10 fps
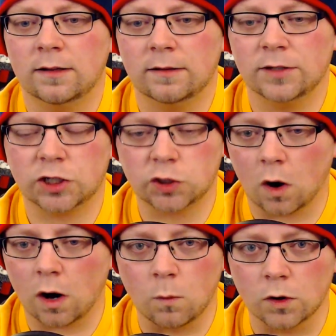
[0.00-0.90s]

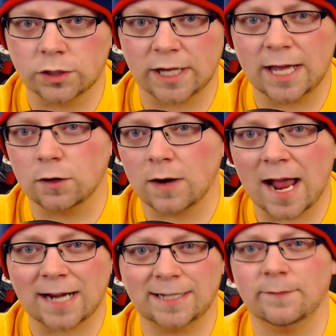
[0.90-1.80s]
Star Wars
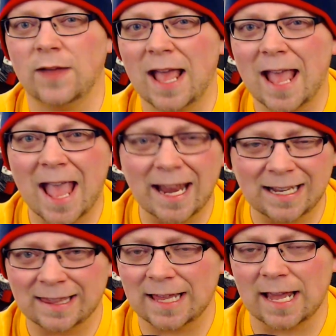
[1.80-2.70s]
interactive
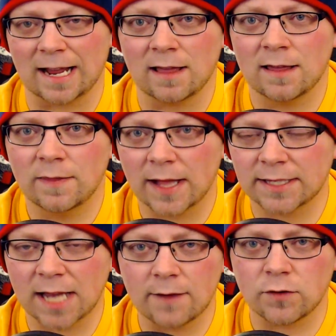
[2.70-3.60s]
anything
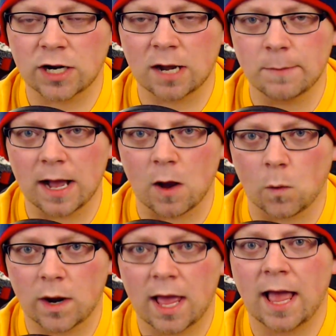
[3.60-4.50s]
that's ever come
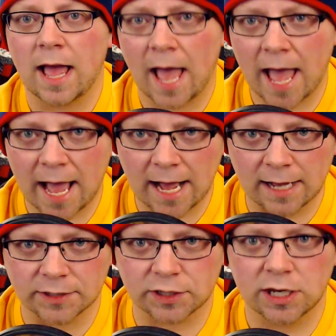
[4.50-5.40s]
out
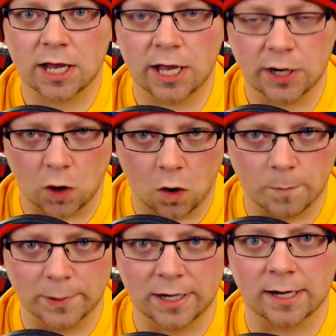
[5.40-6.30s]
has an
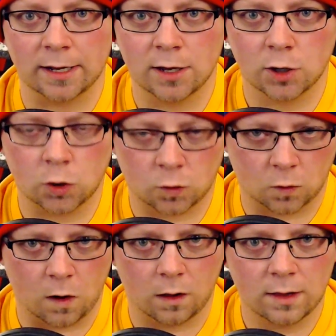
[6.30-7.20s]
opening
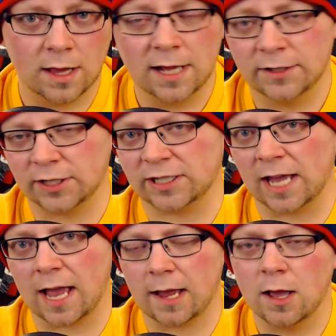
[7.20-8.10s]
crawl. To
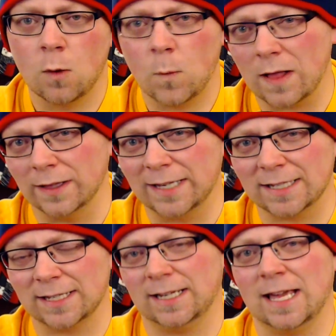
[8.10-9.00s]
say, well, it
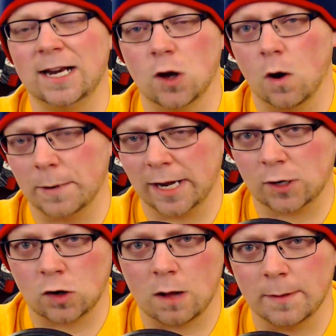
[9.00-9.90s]
doesn't get an opening
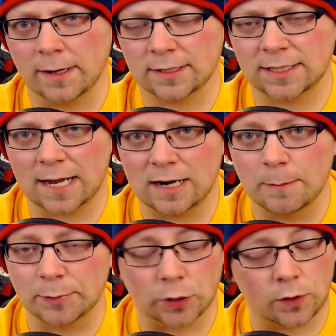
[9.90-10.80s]
crawl because it's not an
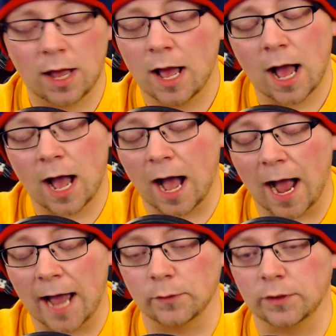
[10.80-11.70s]
episode,
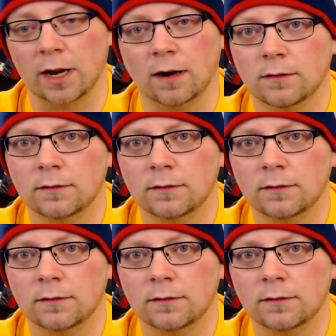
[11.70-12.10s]
I don't care.